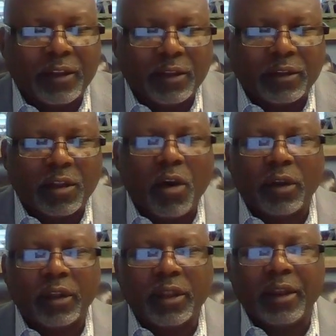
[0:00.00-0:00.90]
this is
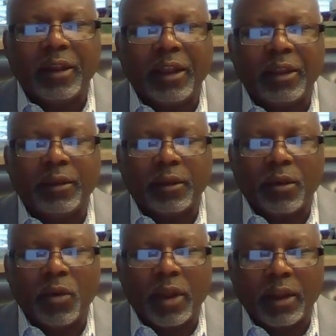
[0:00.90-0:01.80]
all that they need to
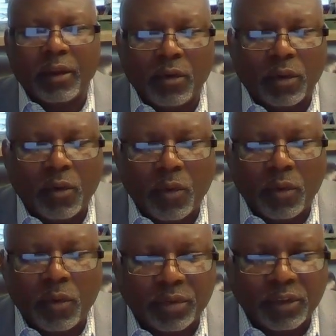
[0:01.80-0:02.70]
go ahead and go to
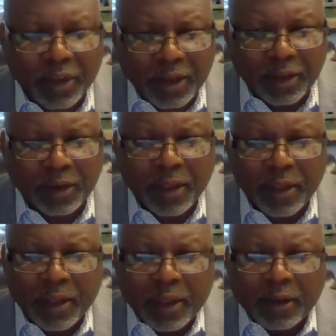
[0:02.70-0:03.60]
court and proceed.
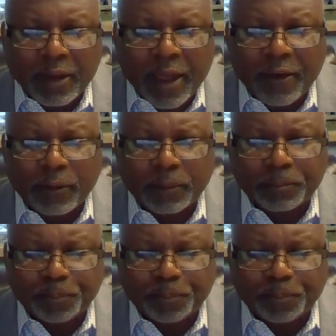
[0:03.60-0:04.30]
Now,